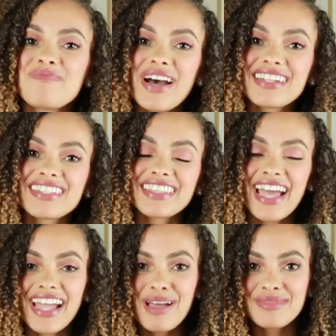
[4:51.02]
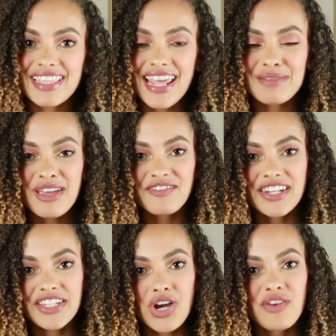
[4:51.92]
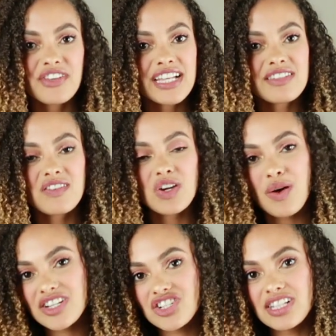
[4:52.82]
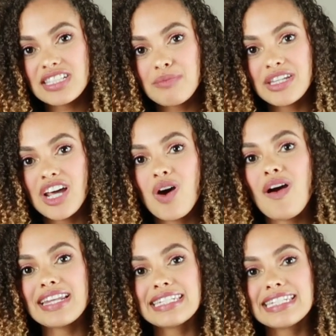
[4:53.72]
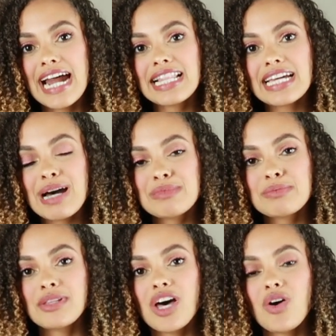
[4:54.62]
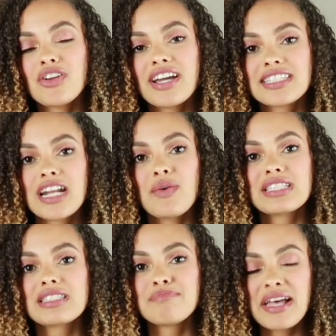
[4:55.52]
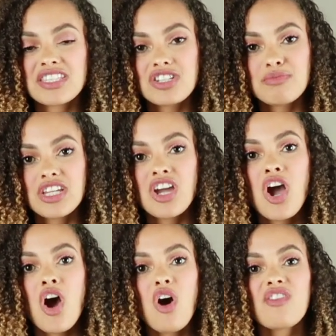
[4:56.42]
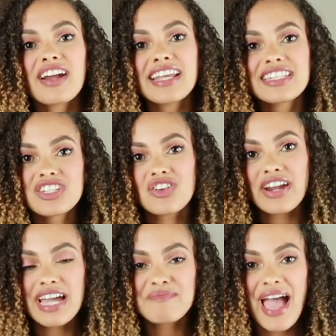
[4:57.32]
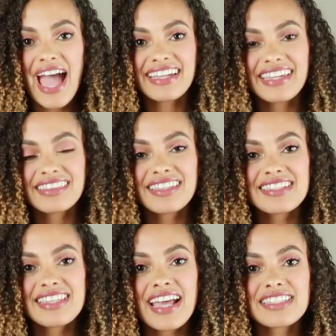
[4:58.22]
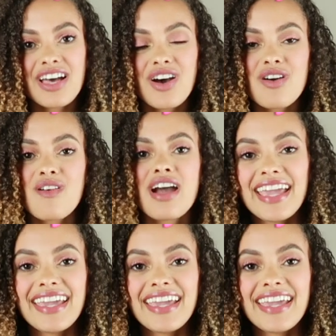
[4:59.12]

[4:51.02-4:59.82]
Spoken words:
But that comes to the end of my video. If you guys have any questions, let me know down in the comments below, or you guys can always message me over on Instagram at CaitlinLindsayXO.